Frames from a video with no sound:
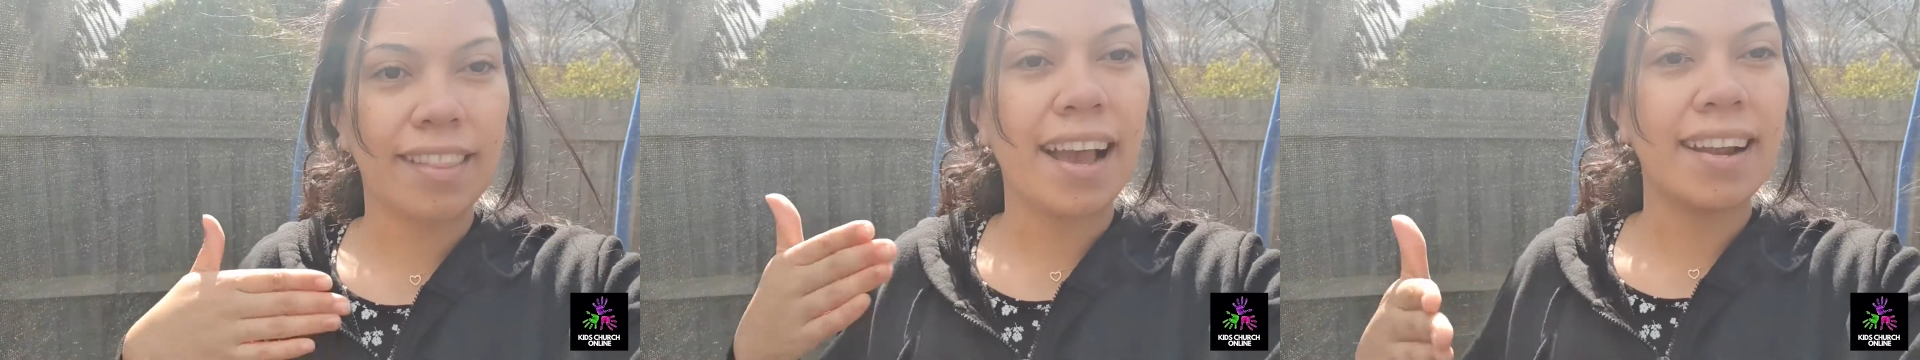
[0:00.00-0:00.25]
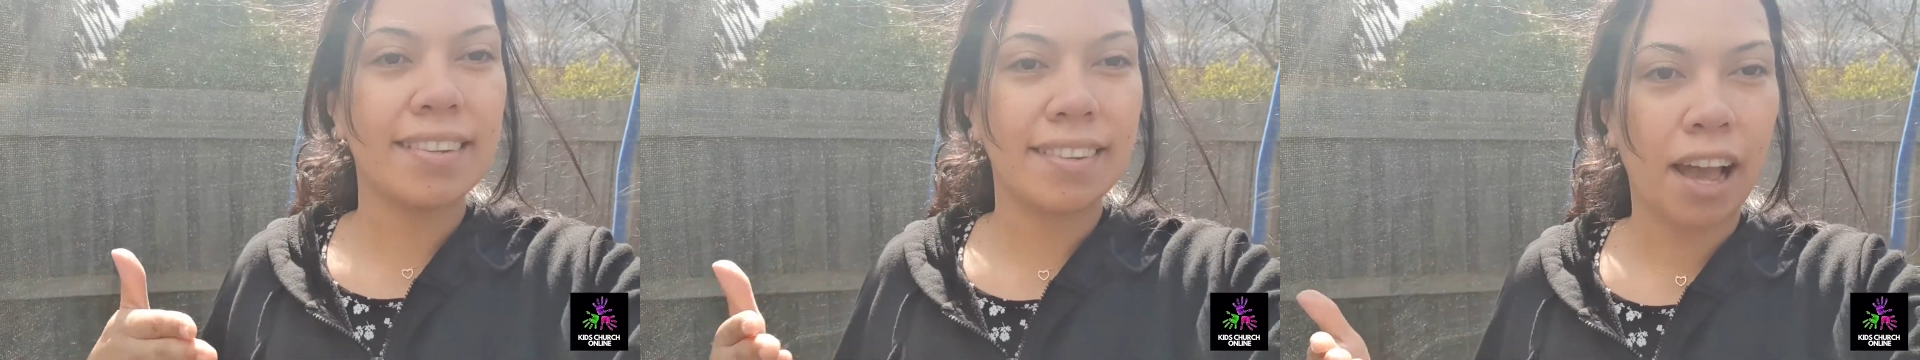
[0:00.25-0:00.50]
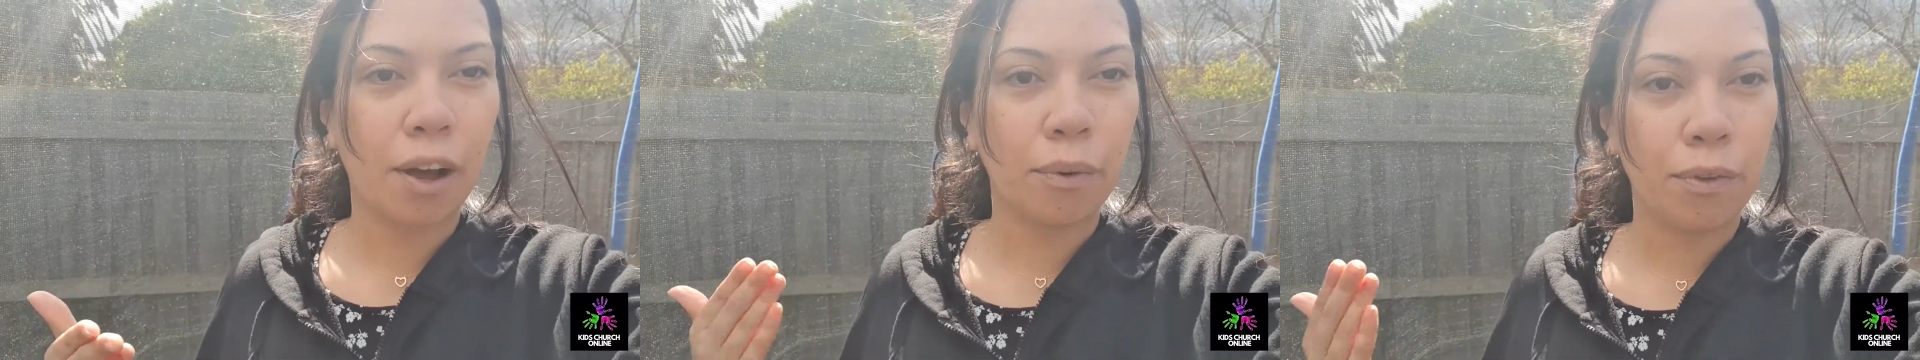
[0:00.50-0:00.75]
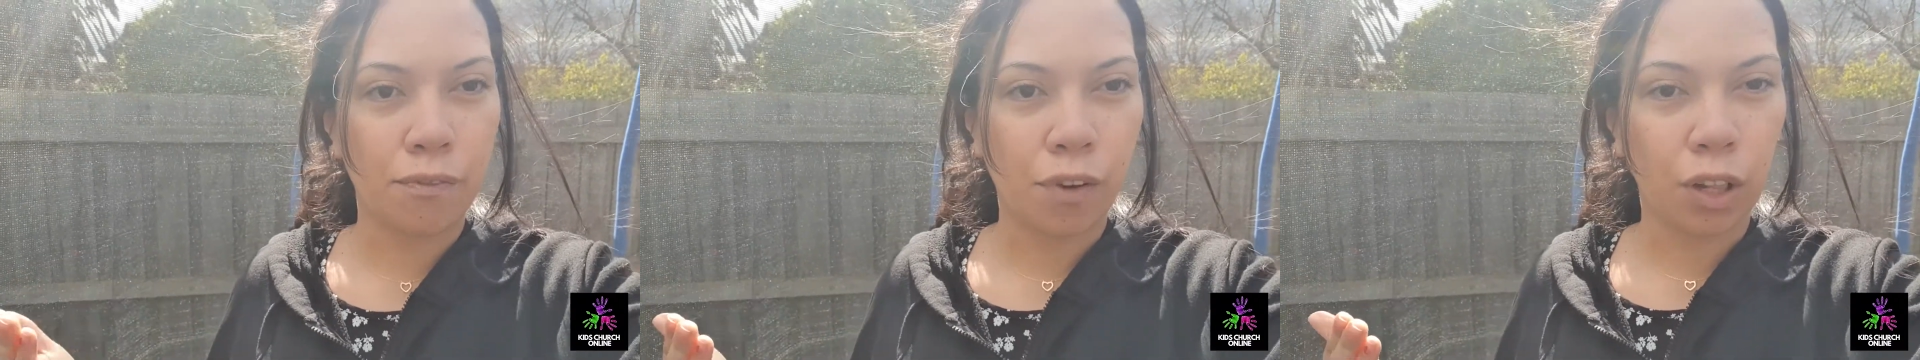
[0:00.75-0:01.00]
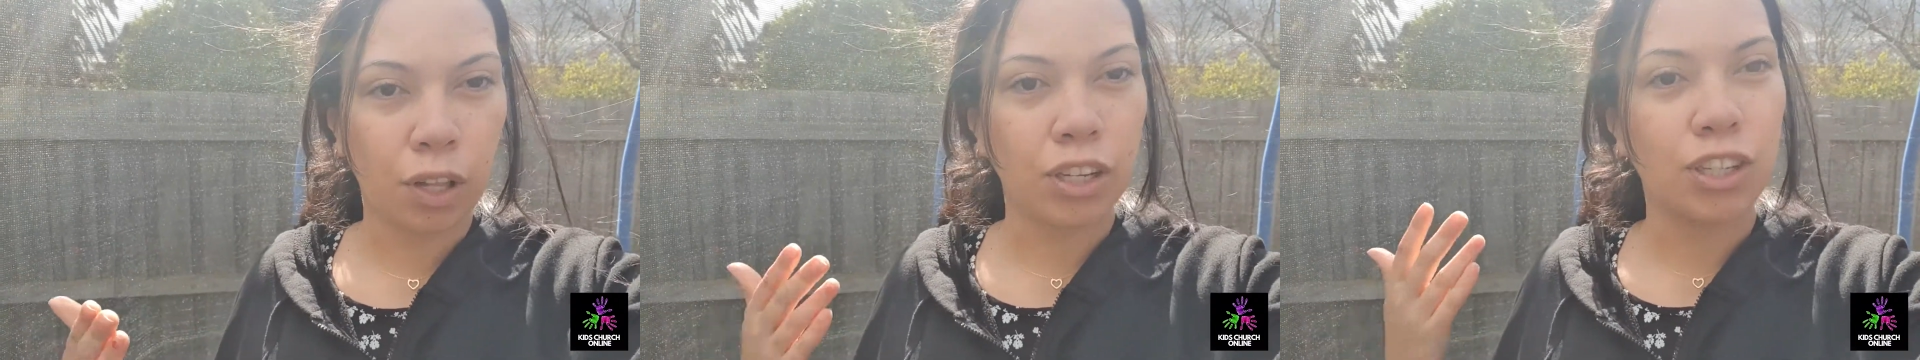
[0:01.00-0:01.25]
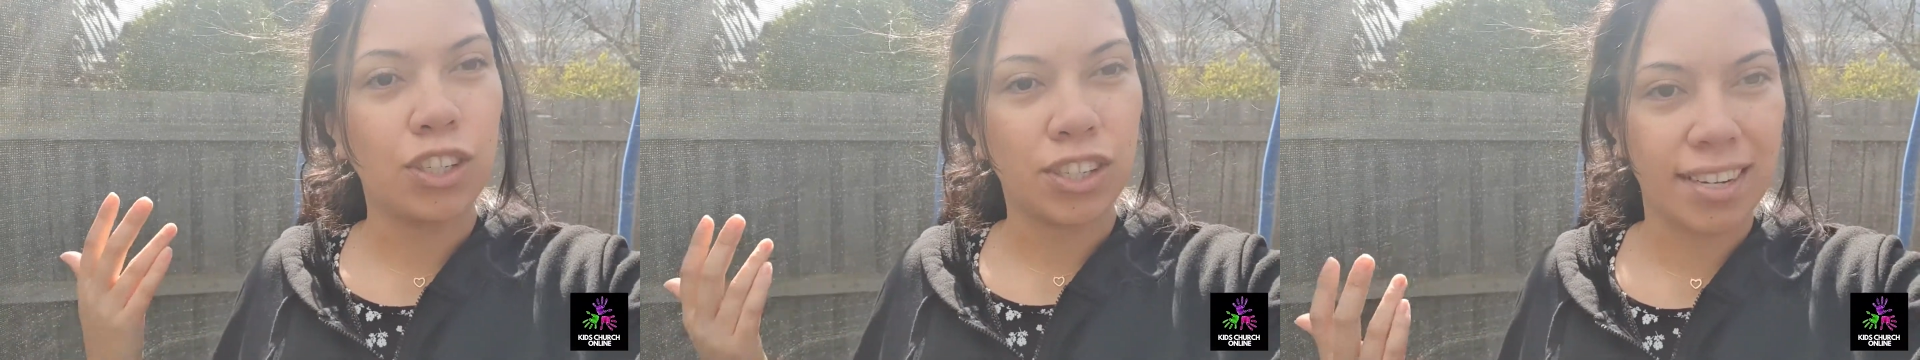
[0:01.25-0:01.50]
that is how we
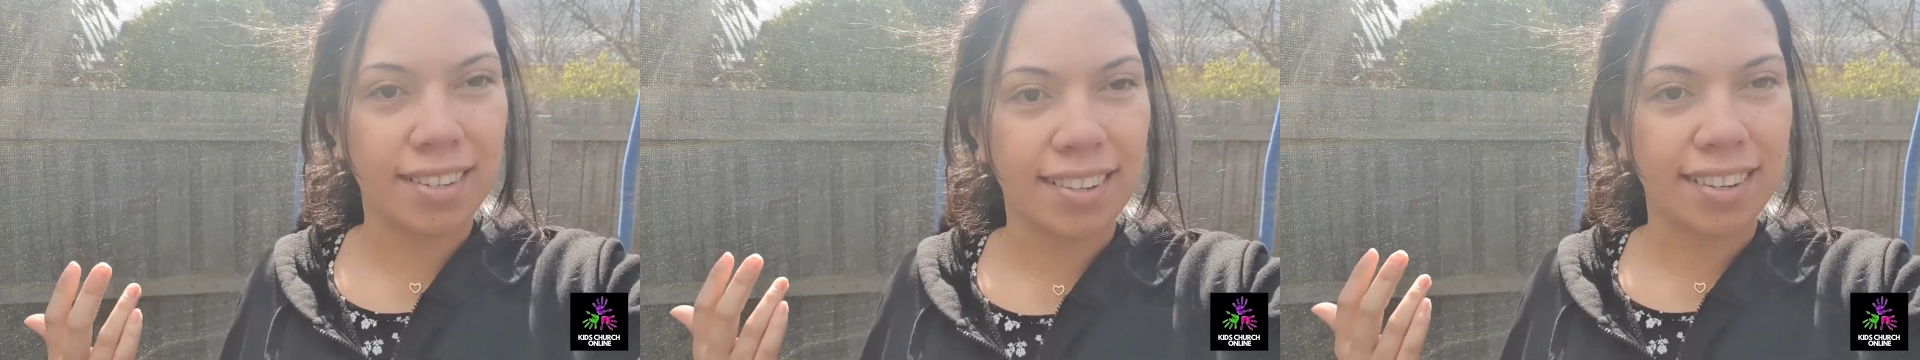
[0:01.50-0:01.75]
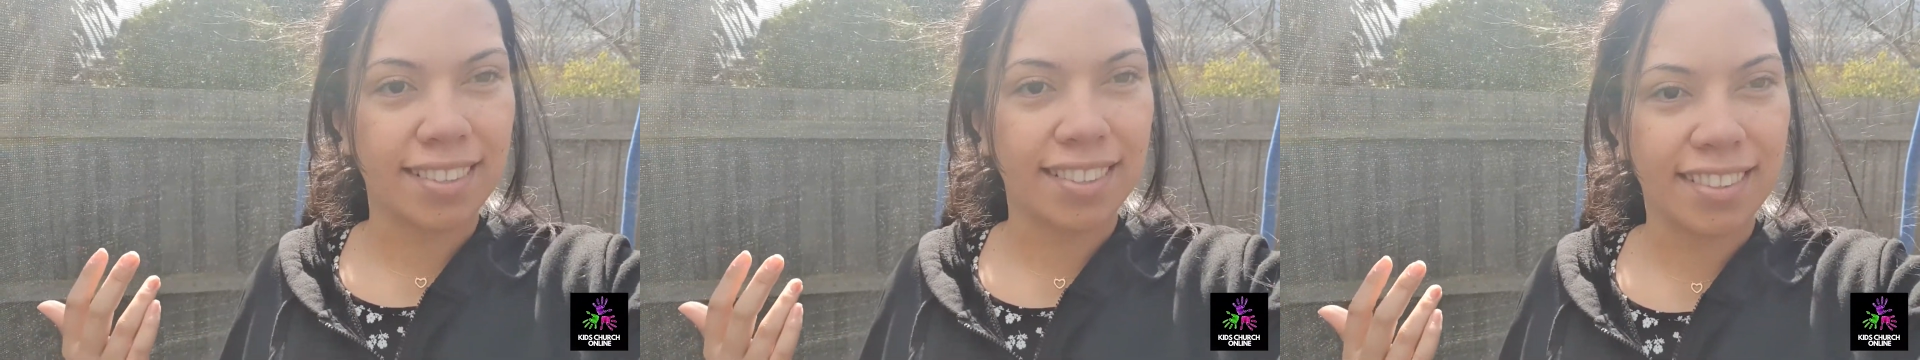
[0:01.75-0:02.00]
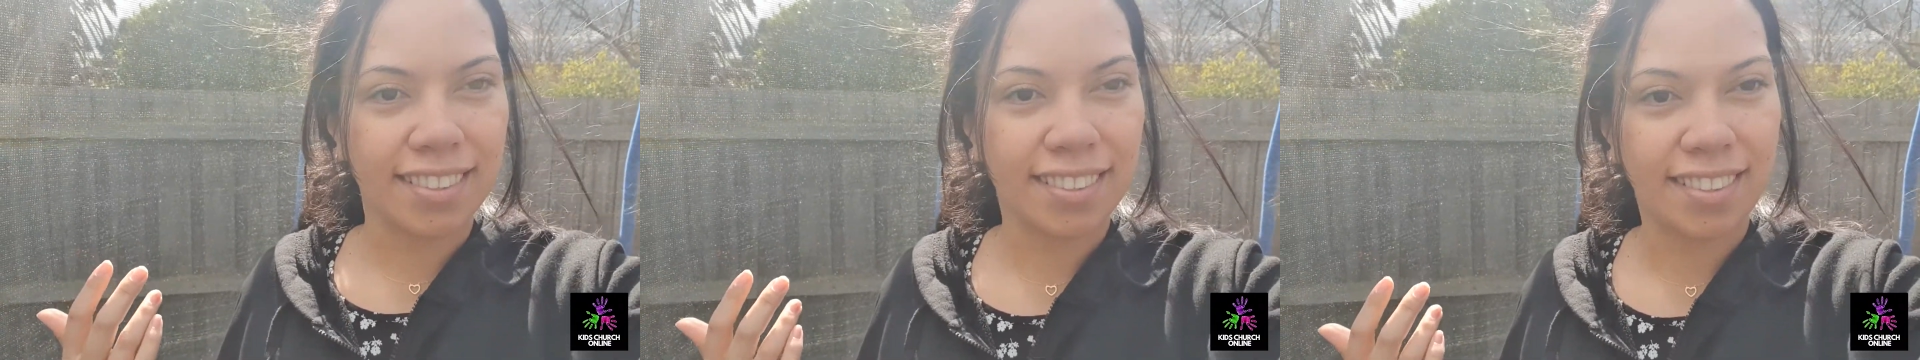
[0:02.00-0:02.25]
follow Jesus.